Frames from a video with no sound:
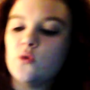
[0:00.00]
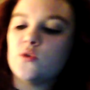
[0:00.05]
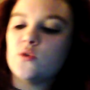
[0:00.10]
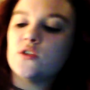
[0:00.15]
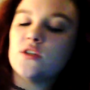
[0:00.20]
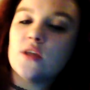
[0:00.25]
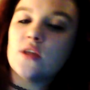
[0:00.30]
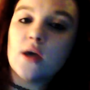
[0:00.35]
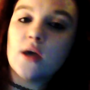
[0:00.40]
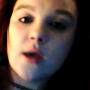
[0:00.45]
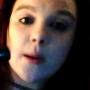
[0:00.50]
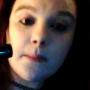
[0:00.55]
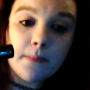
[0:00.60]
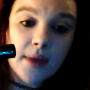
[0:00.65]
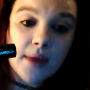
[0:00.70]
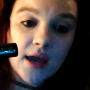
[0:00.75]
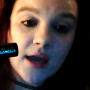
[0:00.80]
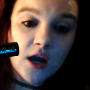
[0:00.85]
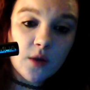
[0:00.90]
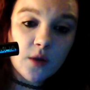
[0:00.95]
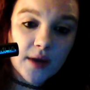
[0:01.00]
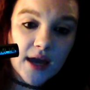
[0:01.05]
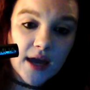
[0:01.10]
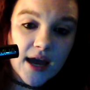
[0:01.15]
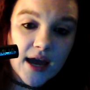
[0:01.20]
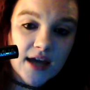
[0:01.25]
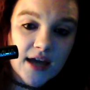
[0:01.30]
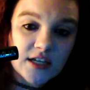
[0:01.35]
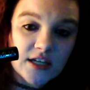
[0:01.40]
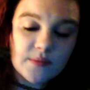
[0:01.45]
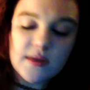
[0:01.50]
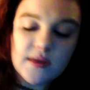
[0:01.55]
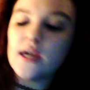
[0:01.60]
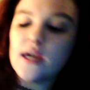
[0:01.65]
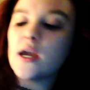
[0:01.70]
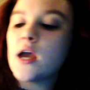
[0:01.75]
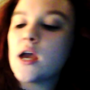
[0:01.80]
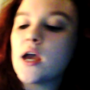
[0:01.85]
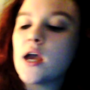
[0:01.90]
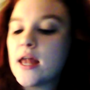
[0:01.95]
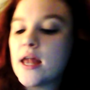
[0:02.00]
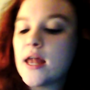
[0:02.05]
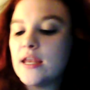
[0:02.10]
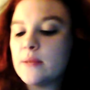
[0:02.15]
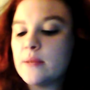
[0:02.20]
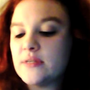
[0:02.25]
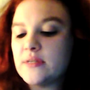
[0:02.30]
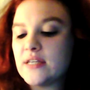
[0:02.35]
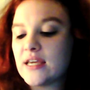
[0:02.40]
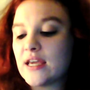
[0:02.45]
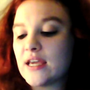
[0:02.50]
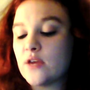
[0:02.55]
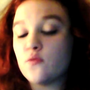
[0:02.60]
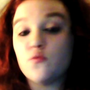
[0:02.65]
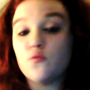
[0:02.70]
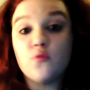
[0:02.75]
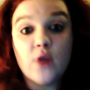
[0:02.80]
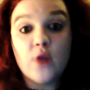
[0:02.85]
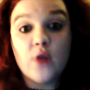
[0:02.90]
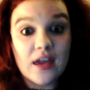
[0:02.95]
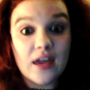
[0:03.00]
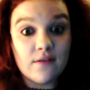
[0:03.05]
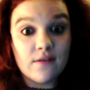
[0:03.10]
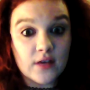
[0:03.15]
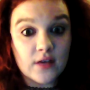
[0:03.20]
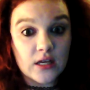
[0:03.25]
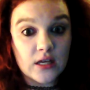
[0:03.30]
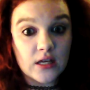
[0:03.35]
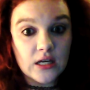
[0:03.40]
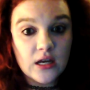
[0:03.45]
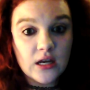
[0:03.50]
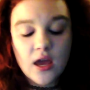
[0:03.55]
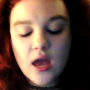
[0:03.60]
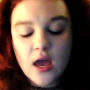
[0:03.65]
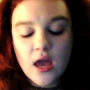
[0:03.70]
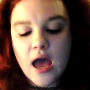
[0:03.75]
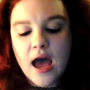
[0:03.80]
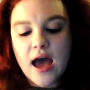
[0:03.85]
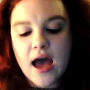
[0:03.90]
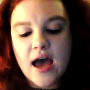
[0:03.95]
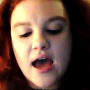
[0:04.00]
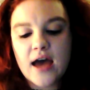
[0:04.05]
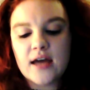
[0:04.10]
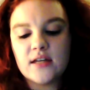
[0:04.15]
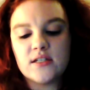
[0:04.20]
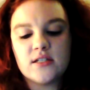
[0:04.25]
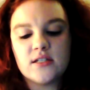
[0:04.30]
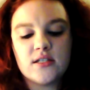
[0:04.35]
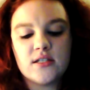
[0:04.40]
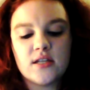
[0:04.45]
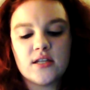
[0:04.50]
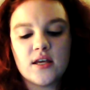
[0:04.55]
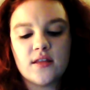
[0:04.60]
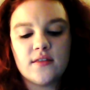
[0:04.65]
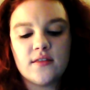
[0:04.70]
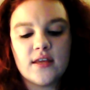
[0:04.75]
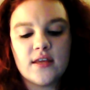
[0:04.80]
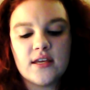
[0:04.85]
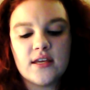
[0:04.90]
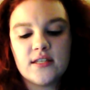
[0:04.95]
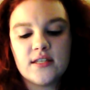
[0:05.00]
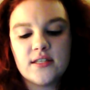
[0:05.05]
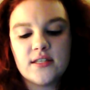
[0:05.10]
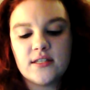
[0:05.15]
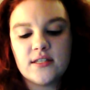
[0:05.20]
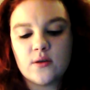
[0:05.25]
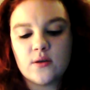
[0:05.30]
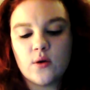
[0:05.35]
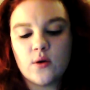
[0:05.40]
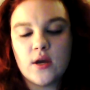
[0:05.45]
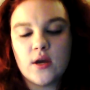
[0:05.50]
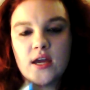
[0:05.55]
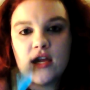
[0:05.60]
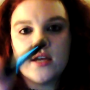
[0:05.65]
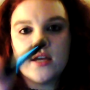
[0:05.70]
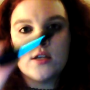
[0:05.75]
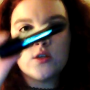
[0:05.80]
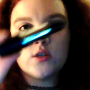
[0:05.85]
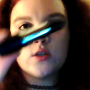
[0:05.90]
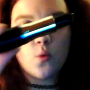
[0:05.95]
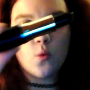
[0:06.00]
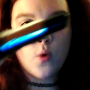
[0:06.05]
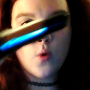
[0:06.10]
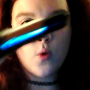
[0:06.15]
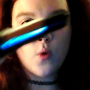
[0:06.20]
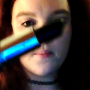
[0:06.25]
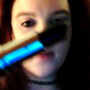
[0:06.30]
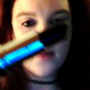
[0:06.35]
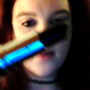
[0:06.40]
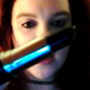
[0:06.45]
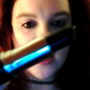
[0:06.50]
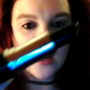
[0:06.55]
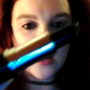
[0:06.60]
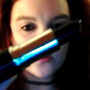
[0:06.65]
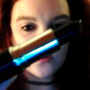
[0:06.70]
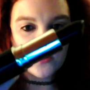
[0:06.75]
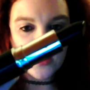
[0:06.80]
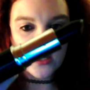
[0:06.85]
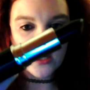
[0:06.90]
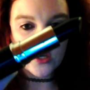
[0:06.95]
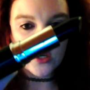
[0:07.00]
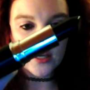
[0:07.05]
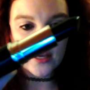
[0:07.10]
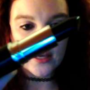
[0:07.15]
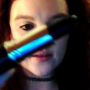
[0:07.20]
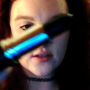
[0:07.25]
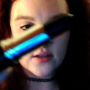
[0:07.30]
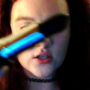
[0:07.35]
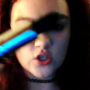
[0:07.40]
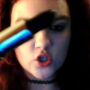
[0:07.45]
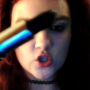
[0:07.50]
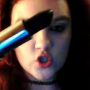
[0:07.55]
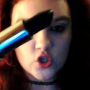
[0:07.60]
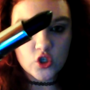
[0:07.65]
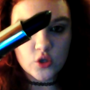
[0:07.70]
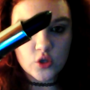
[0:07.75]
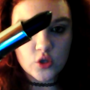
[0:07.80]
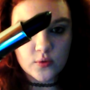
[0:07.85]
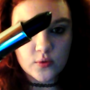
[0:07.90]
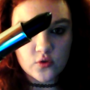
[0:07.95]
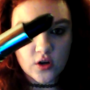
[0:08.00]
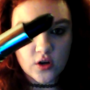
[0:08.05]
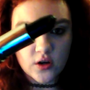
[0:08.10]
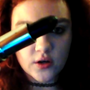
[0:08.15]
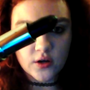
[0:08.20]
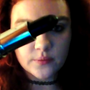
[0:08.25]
the Makeup Academy lipstick in Raven, and this is £1, and you can get this at Superdrug.